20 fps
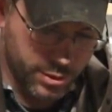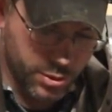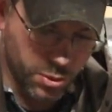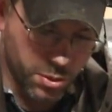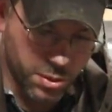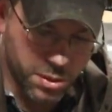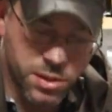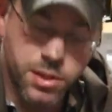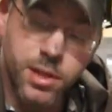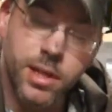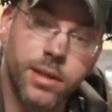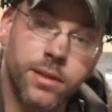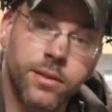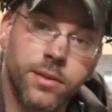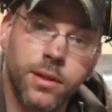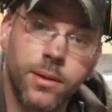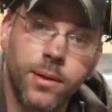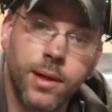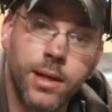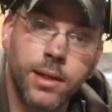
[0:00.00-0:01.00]
tool steel
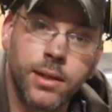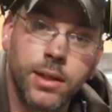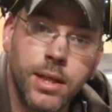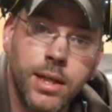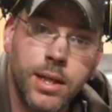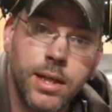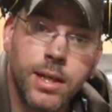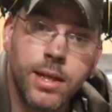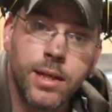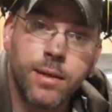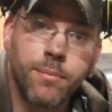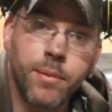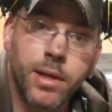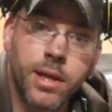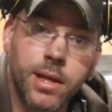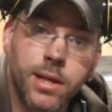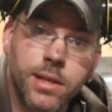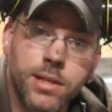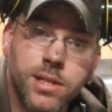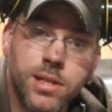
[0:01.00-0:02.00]
to it
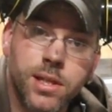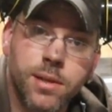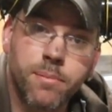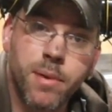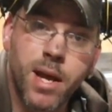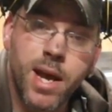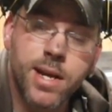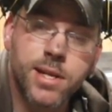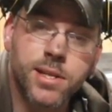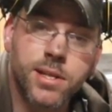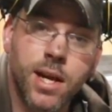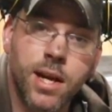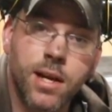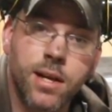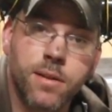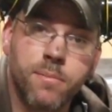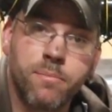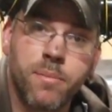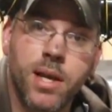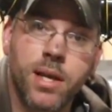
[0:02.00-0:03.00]
because the backside
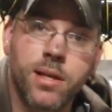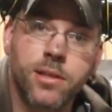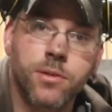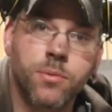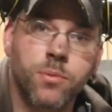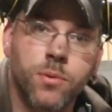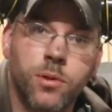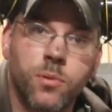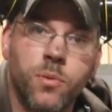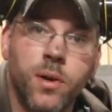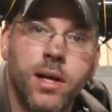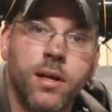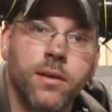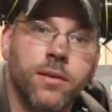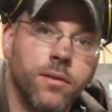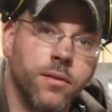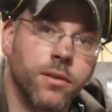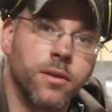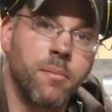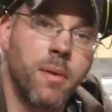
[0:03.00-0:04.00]
of the belts will wear
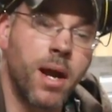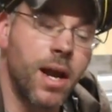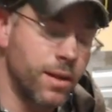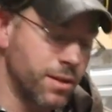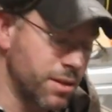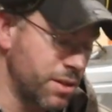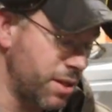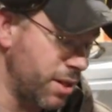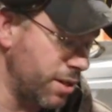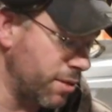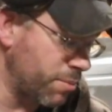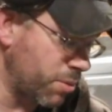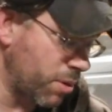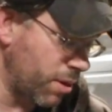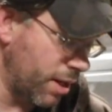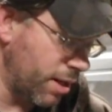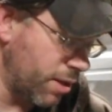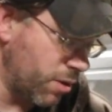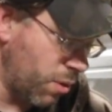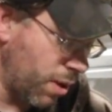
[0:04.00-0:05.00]
through the mild steel
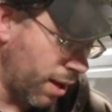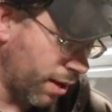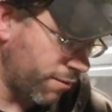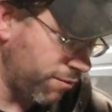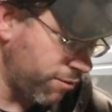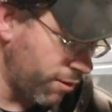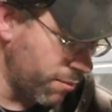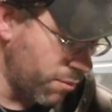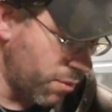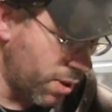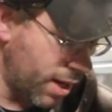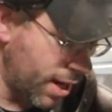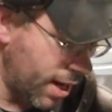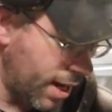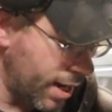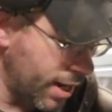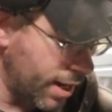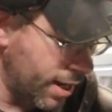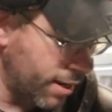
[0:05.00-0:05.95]
pretty quick from what I